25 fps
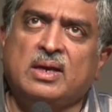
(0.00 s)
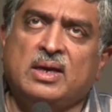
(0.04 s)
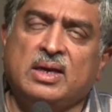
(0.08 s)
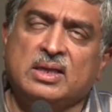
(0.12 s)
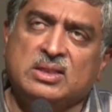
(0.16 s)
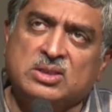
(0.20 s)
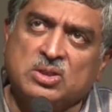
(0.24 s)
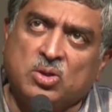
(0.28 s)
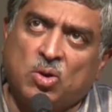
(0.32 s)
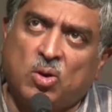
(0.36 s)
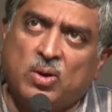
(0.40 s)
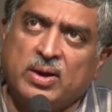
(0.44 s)

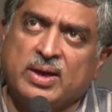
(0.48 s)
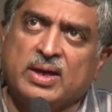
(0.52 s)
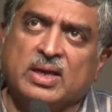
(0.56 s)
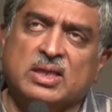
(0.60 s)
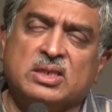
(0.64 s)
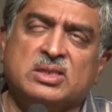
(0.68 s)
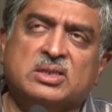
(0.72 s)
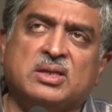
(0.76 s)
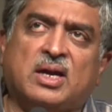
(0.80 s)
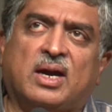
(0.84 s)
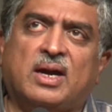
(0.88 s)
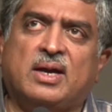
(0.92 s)
It's going
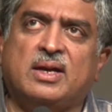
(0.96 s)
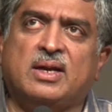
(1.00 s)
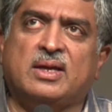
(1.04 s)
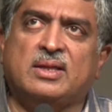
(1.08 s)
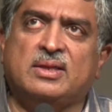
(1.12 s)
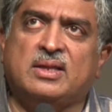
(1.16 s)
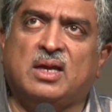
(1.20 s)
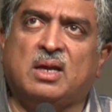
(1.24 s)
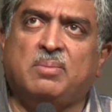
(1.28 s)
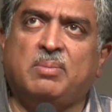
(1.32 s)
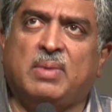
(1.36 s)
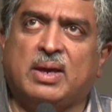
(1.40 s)
inside
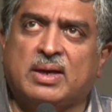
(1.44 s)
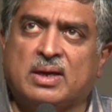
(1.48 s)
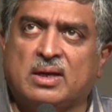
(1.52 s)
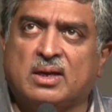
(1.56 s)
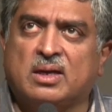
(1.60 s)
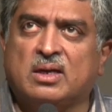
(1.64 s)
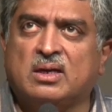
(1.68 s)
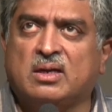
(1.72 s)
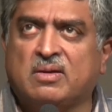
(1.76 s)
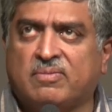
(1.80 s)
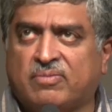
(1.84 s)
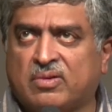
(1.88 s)
and then
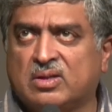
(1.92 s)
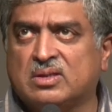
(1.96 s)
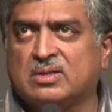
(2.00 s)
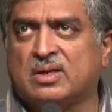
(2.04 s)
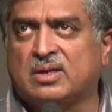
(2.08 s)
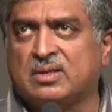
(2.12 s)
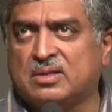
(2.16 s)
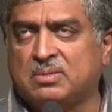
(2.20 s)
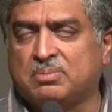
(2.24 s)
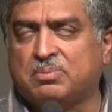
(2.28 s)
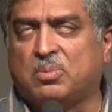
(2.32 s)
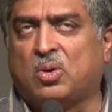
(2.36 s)
making a difference
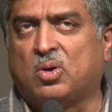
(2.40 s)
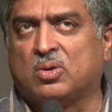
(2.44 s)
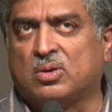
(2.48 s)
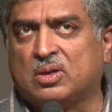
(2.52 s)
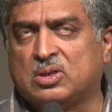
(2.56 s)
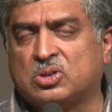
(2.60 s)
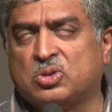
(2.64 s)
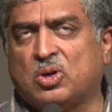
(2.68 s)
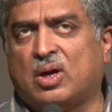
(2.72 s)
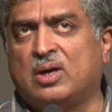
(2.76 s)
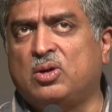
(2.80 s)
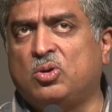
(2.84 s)
that is
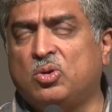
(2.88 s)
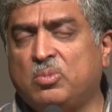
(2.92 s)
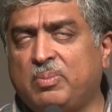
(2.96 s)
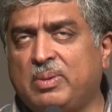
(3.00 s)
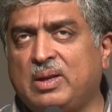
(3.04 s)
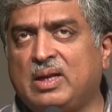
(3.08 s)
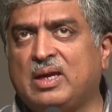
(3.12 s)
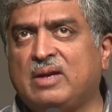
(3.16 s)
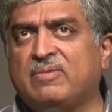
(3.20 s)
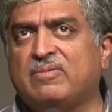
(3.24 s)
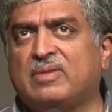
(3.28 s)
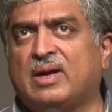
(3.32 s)
important. So I do
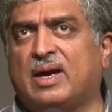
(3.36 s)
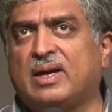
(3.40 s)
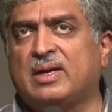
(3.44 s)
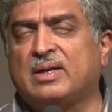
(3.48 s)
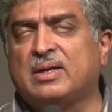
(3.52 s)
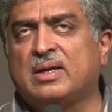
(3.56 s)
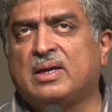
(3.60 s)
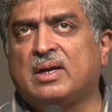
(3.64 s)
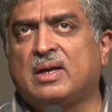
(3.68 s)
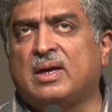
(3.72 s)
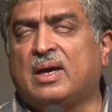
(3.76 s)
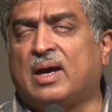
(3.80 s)
believe
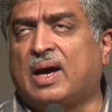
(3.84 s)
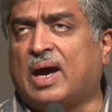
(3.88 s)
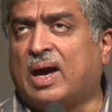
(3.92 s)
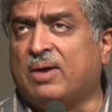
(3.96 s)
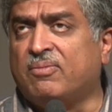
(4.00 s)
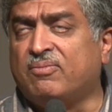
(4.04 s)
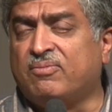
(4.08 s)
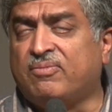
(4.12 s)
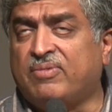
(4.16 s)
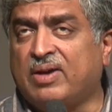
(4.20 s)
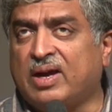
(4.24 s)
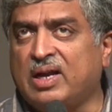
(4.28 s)
that
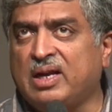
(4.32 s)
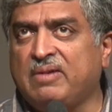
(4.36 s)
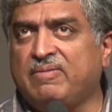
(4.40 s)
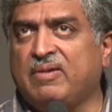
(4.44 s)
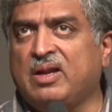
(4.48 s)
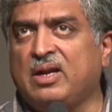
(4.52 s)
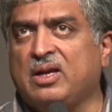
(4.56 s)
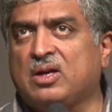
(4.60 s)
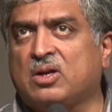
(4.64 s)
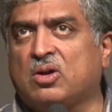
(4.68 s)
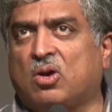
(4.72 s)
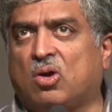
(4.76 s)
I'm very,
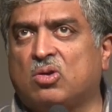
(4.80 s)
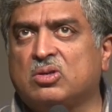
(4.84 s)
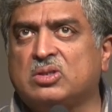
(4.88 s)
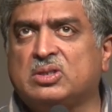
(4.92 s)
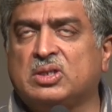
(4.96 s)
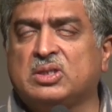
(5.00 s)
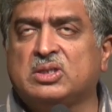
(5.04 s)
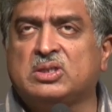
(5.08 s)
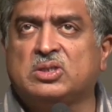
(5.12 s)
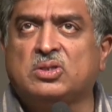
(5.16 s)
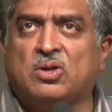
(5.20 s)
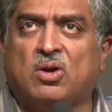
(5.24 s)
very
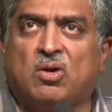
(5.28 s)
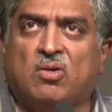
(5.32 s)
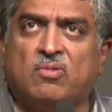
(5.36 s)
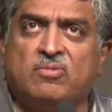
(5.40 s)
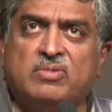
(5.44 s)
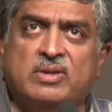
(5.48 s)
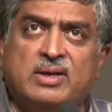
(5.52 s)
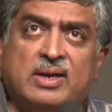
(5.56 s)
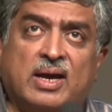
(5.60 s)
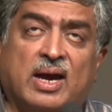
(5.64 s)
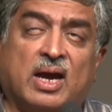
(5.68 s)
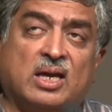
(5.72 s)
conscious
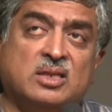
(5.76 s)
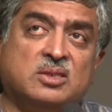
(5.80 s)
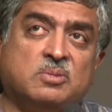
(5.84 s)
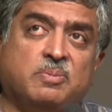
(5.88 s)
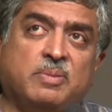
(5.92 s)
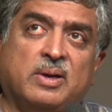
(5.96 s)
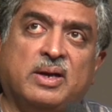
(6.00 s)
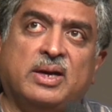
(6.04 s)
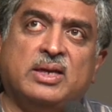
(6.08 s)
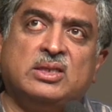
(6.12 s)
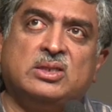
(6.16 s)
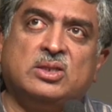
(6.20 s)
of the
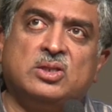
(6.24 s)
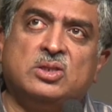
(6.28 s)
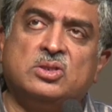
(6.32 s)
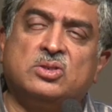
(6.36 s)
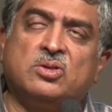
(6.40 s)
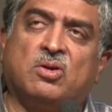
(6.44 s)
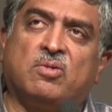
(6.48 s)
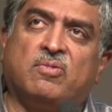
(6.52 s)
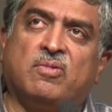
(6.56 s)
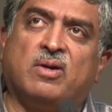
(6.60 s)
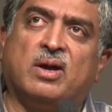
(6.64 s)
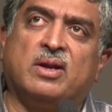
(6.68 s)

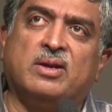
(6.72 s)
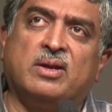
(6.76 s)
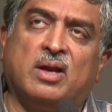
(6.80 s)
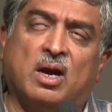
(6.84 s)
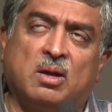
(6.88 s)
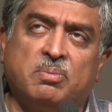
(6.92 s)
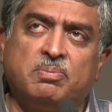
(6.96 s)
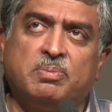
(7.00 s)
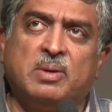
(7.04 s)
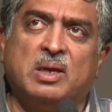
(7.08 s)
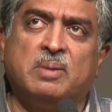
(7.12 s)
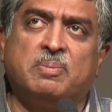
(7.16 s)
aspirations of our
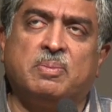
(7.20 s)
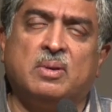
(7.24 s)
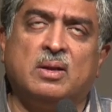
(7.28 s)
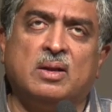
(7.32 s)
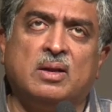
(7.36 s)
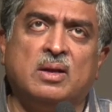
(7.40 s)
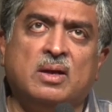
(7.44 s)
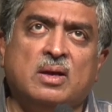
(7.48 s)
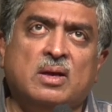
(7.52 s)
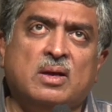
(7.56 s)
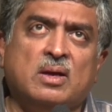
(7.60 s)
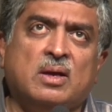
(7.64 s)
young
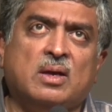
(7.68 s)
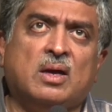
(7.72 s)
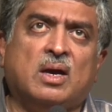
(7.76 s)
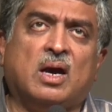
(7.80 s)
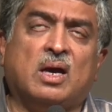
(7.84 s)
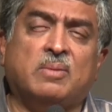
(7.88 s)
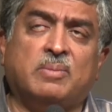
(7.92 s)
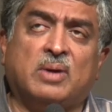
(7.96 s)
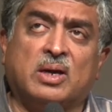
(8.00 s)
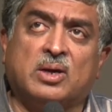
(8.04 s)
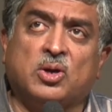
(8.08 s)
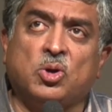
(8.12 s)
people.
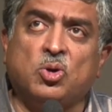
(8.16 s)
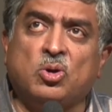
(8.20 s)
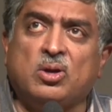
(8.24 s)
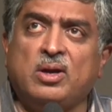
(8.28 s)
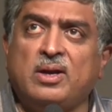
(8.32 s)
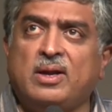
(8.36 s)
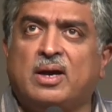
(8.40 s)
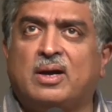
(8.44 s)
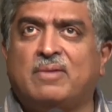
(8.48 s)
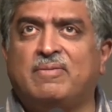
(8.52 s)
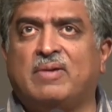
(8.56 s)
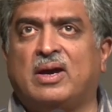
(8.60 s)
I'm
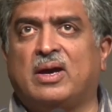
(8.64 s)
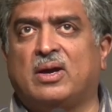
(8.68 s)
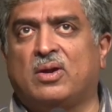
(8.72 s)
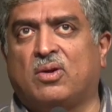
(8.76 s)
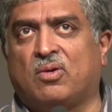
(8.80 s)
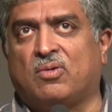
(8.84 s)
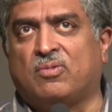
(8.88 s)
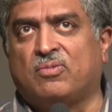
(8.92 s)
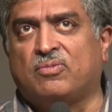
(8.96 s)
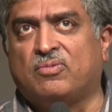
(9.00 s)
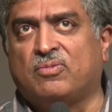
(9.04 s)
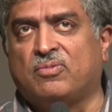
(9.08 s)
acutely
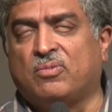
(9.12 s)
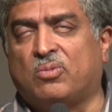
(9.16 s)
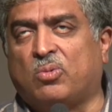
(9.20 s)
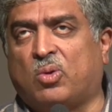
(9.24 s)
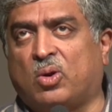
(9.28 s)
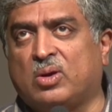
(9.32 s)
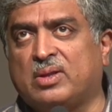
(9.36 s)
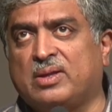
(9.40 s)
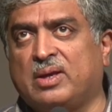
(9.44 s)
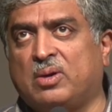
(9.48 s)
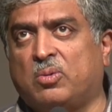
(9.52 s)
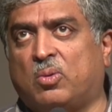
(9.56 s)
aware of
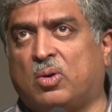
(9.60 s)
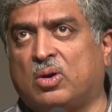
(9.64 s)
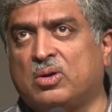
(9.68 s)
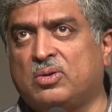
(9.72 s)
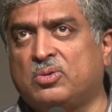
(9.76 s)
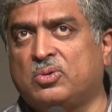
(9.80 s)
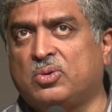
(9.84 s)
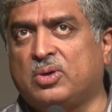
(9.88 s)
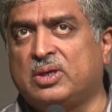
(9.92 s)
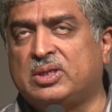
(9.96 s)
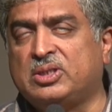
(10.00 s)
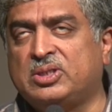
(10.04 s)
what they
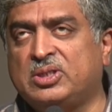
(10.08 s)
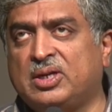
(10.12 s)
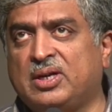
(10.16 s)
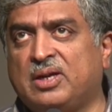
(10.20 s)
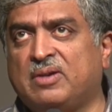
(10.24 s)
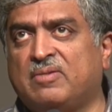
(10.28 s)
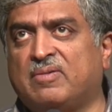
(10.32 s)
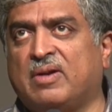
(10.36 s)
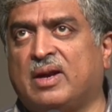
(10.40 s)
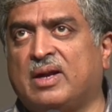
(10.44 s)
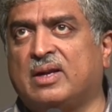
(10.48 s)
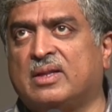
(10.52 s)
want to
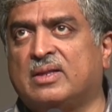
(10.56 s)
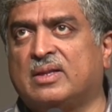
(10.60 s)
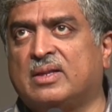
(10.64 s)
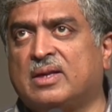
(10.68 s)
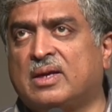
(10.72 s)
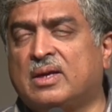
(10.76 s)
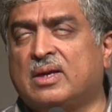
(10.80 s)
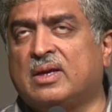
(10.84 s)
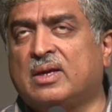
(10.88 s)
achieve, and